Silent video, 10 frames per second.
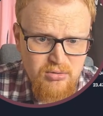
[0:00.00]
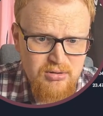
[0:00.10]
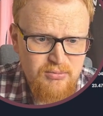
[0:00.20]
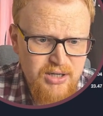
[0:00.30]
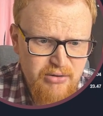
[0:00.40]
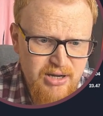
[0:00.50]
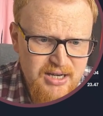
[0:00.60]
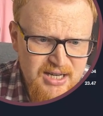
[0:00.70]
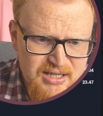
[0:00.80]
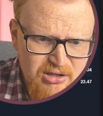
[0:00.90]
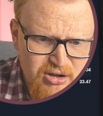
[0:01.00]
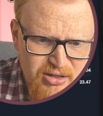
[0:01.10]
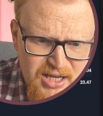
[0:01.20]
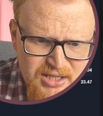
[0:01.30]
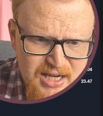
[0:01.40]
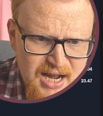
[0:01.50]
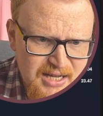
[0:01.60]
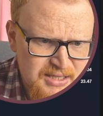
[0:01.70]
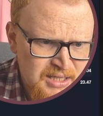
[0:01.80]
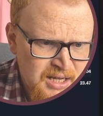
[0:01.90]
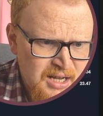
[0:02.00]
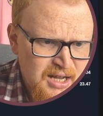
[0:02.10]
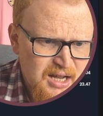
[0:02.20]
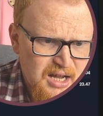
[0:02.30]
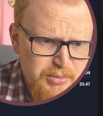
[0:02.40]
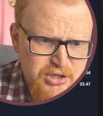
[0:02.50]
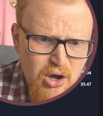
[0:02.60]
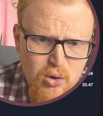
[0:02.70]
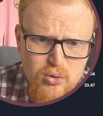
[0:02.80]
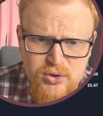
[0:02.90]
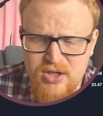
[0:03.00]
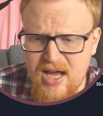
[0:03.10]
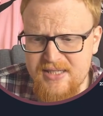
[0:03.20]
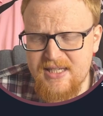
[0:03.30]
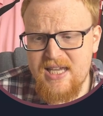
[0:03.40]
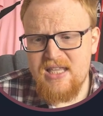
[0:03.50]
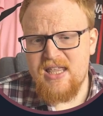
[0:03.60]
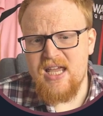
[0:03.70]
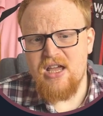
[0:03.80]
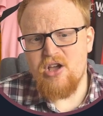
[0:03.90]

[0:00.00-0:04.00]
We don't really need to look at these stats. But it's goals. That's the key thing.